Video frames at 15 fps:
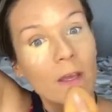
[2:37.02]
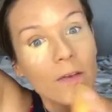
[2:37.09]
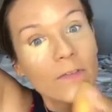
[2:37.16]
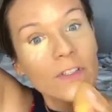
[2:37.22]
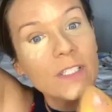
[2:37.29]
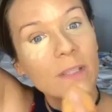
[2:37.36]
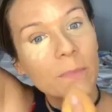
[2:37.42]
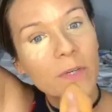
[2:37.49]

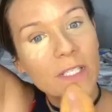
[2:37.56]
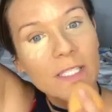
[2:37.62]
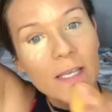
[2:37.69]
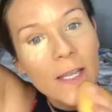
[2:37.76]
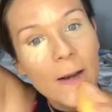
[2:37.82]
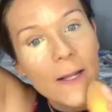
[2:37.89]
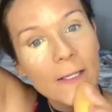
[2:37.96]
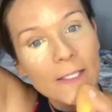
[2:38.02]
For some
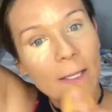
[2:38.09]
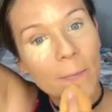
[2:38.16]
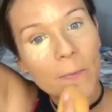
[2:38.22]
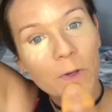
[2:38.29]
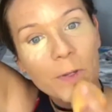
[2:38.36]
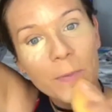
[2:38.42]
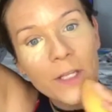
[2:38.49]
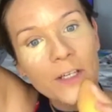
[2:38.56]
reason, a damp
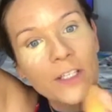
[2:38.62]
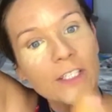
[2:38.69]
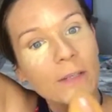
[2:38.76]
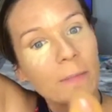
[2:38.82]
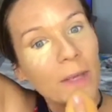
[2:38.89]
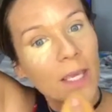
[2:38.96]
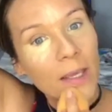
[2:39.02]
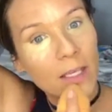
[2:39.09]
beauty blender
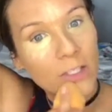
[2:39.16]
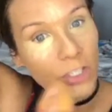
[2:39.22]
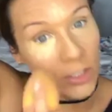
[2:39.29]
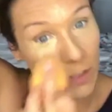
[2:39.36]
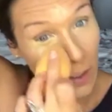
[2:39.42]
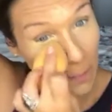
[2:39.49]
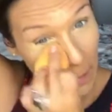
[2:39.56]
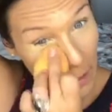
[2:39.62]
to me is
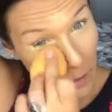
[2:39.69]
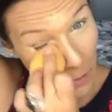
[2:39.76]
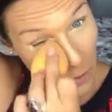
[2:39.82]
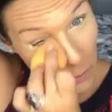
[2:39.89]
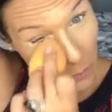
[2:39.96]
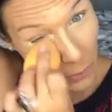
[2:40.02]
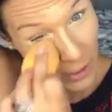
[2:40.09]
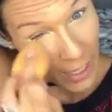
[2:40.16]
just gonna make it
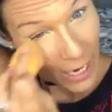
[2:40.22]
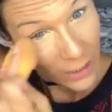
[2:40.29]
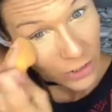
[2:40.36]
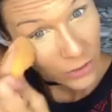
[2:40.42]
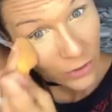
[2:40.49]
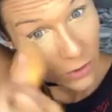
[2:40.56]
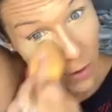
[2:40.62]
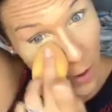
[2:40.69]
look more
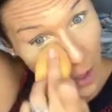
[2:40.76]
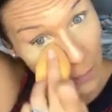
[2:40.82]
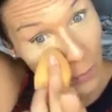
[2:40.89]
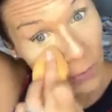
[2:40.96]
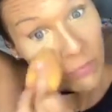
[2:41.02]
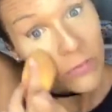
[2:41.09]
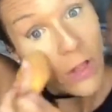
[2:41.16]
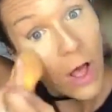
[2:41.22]
natural and
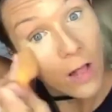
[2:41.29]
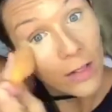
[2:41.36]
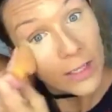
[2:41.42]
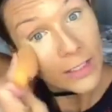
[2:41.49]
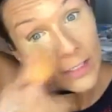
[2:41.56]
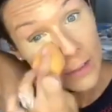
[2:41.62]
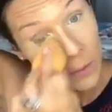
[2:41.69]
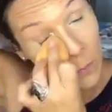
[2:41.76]
more
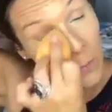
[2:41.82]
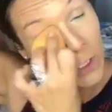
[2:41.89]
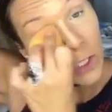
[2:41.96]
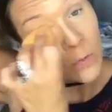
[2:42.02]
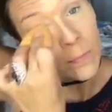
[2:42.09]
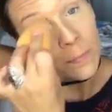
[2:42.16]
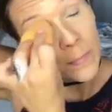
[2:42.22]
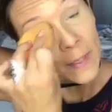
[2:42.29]
flawless when
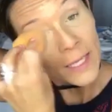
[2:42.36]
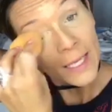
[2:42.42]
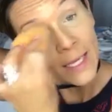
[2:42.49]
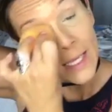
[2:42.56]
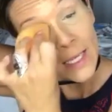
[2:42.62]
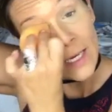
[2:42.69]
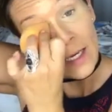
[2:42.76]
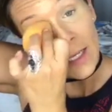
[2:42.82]
you beat
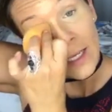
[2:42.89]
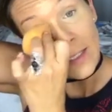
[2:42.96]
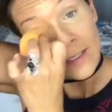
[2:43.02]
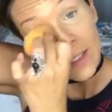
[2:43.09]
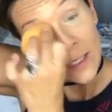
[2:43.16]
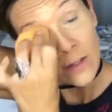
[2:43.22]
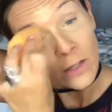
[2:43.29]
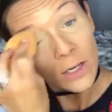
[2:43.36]
in
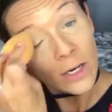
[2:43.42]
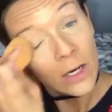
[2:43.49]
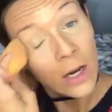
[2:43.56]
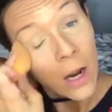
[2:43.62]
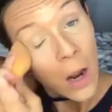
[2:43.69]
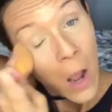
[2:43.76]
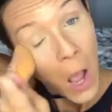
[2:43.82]
concealer.